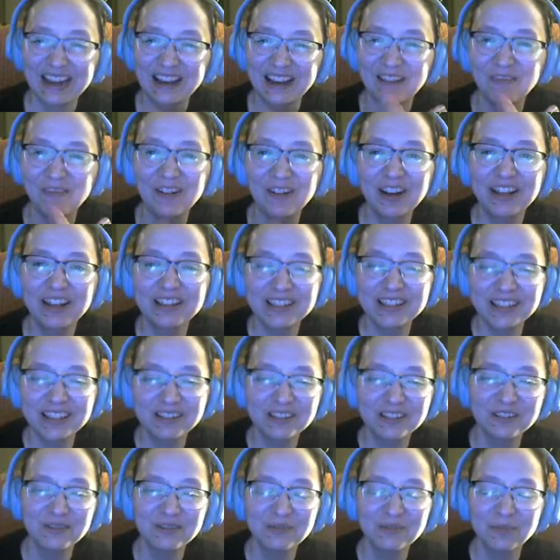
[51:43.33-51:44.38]
want to
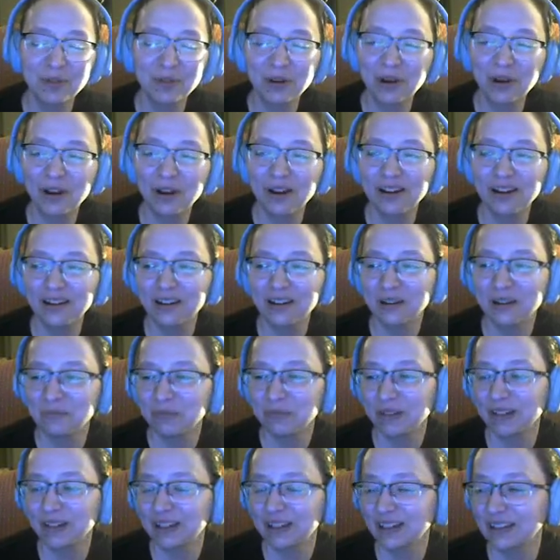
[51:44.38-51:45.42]
do more,
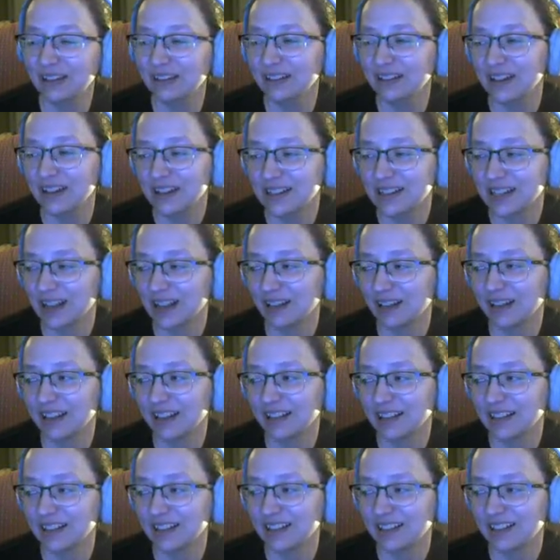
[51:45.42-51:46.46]
but I sound like
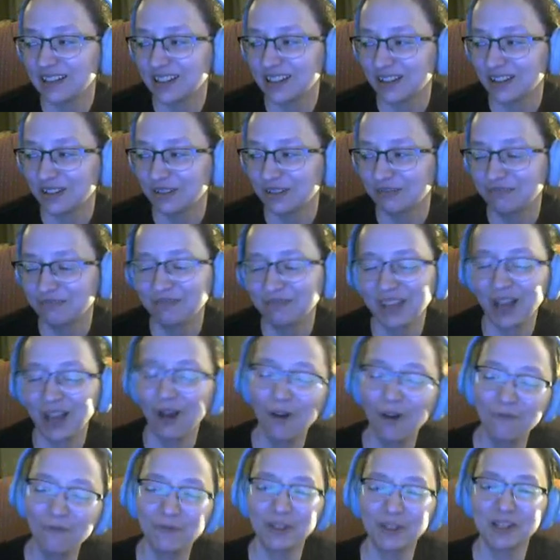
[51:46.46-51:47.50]
this, so
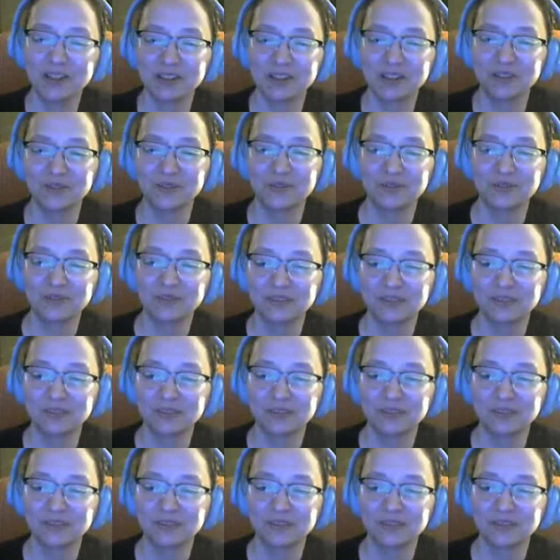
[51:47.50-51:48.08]
hopefully soon